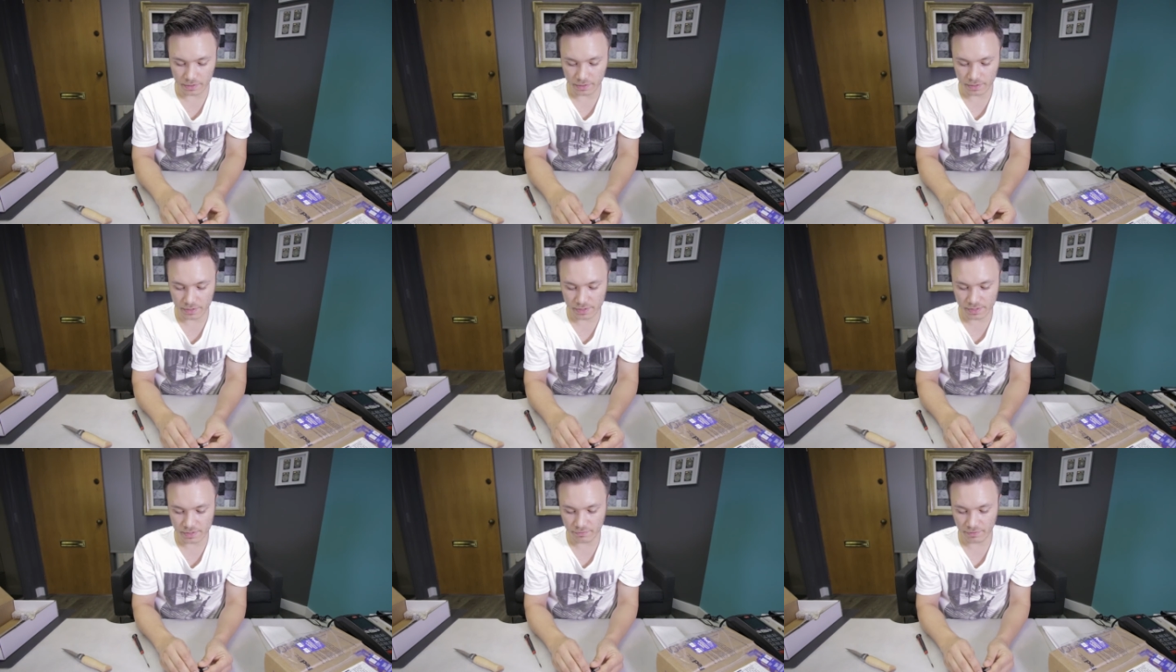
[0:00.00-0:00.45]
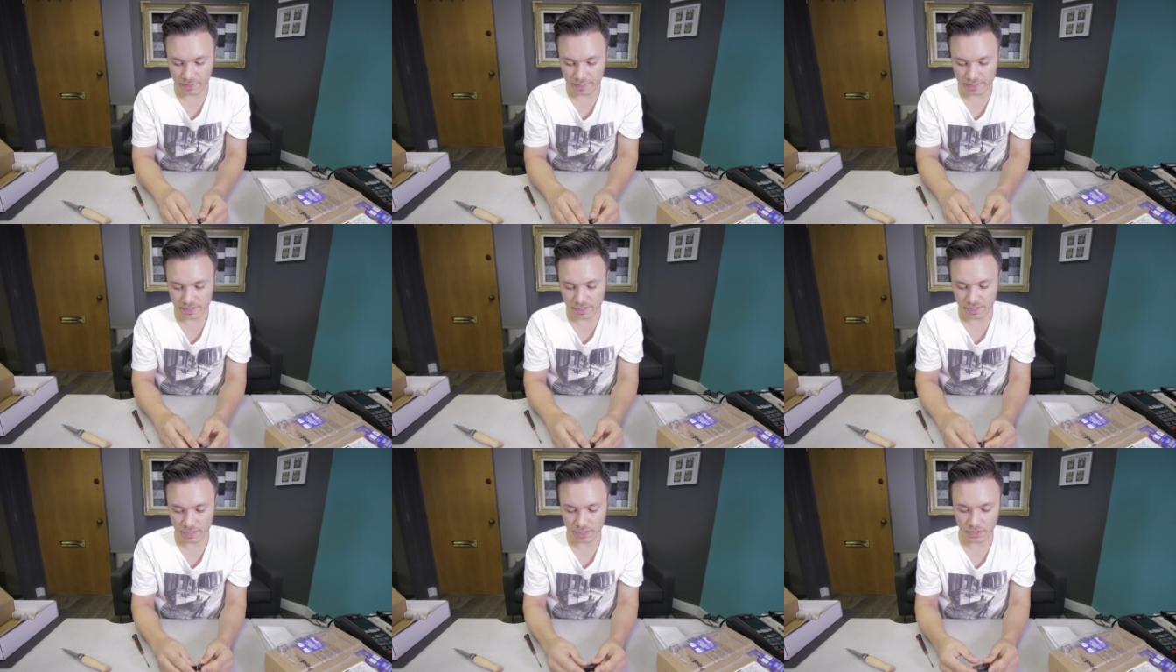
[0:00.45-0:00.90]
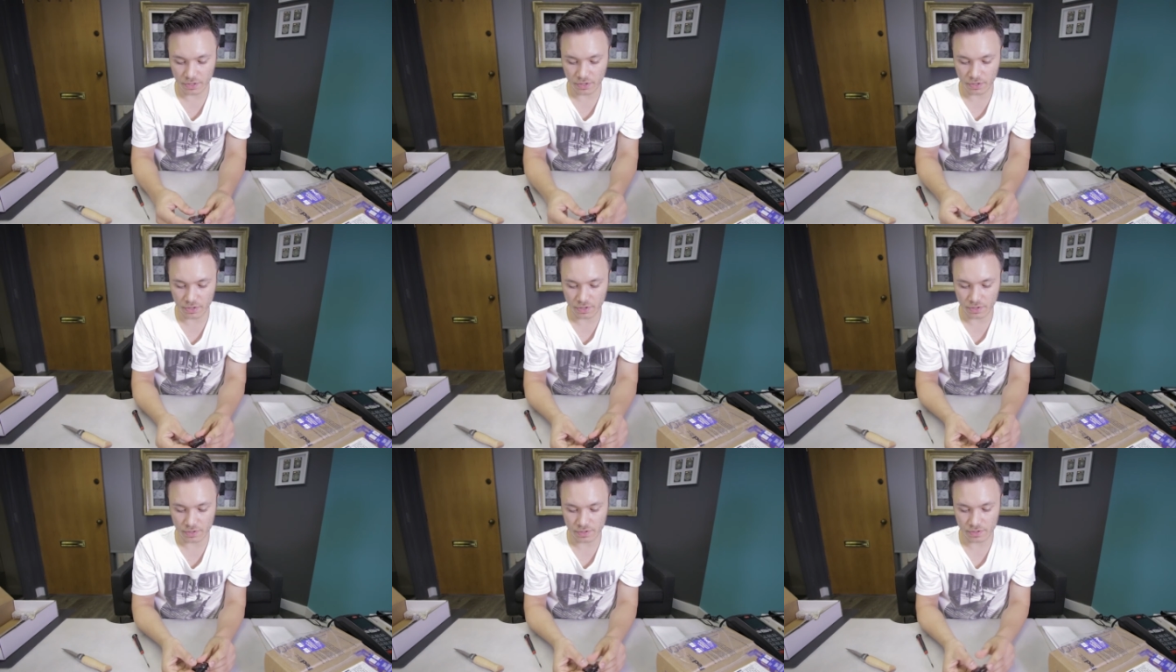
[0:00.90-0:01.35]
This device
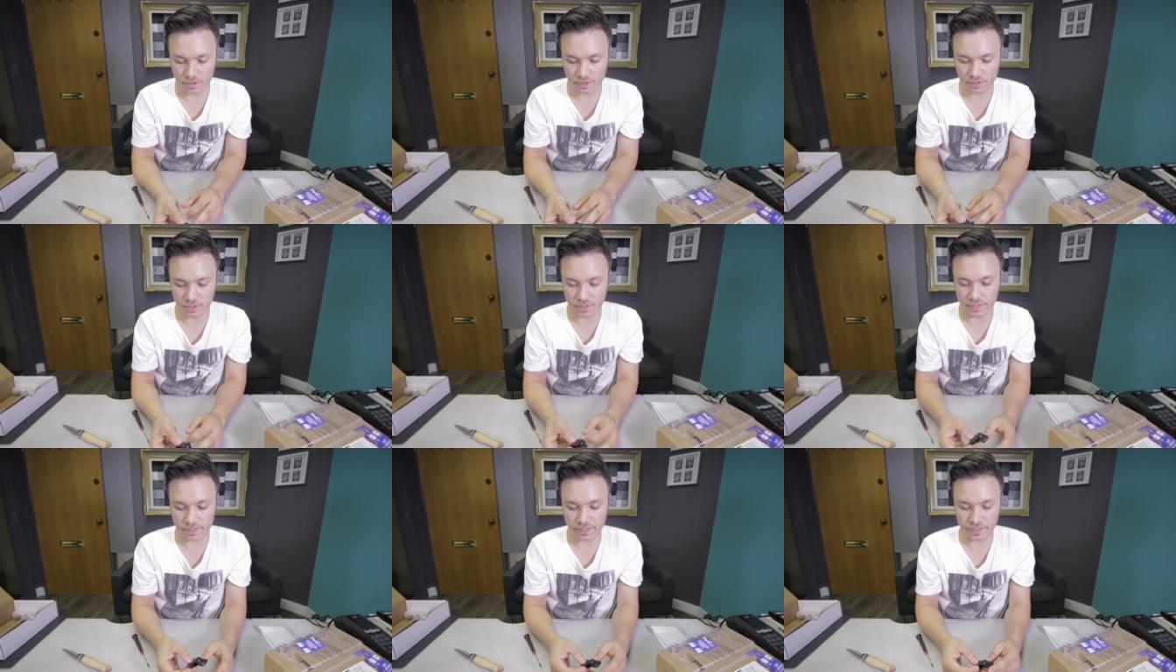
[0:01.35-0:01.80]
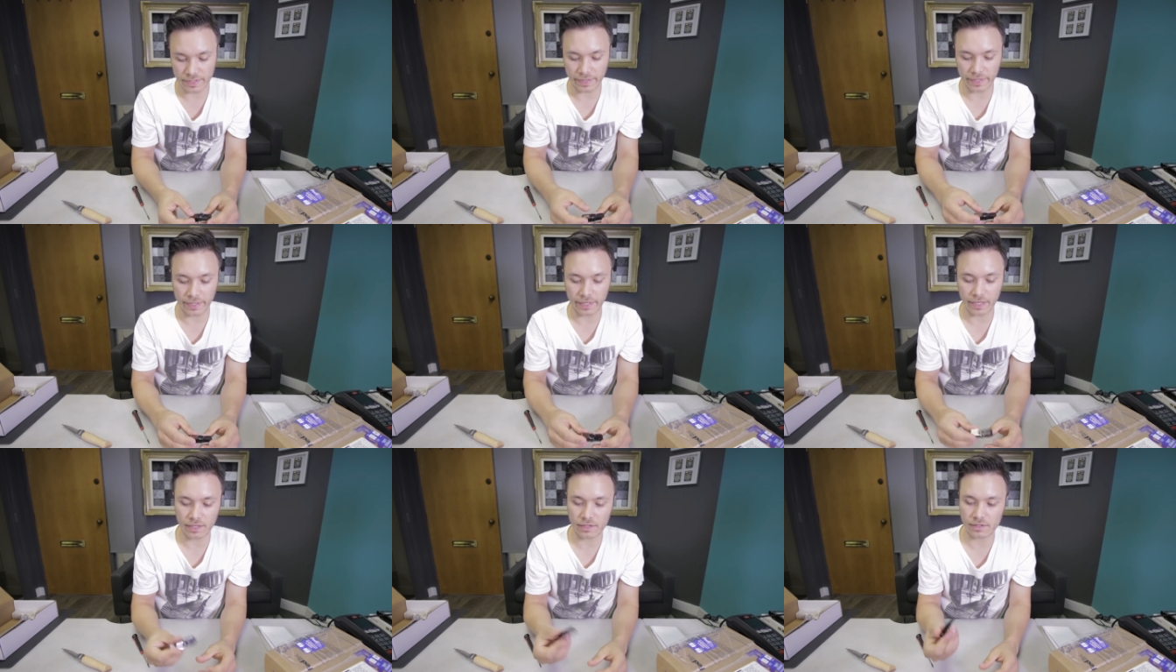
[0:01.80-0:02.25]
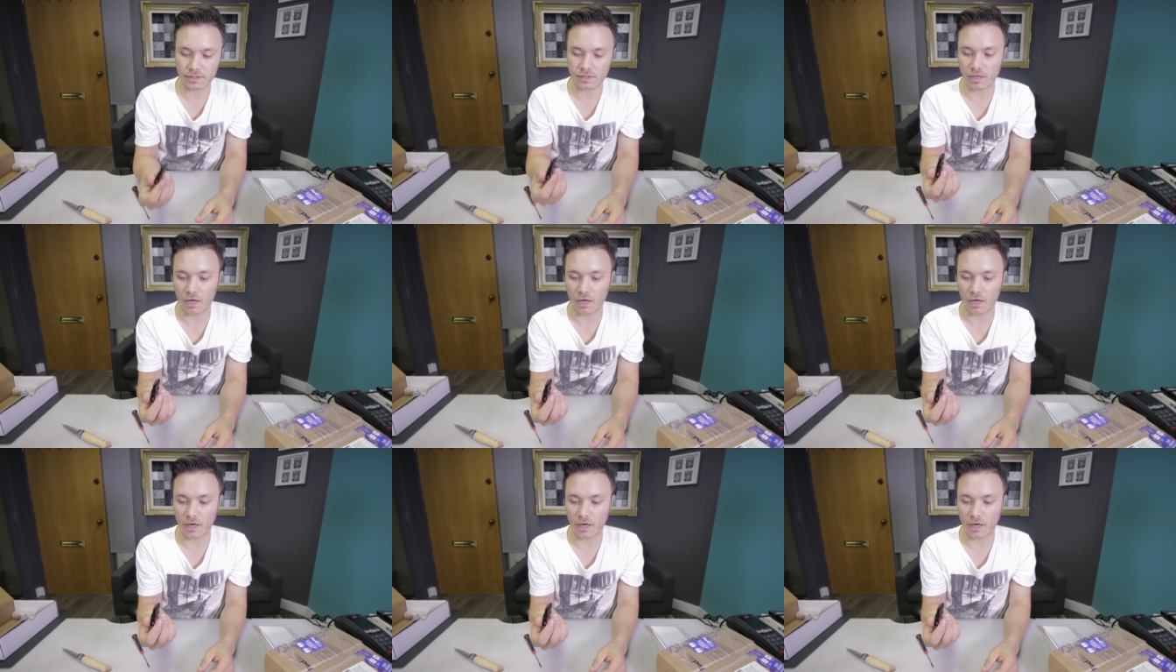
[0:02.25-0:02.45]
here is 16 gigs.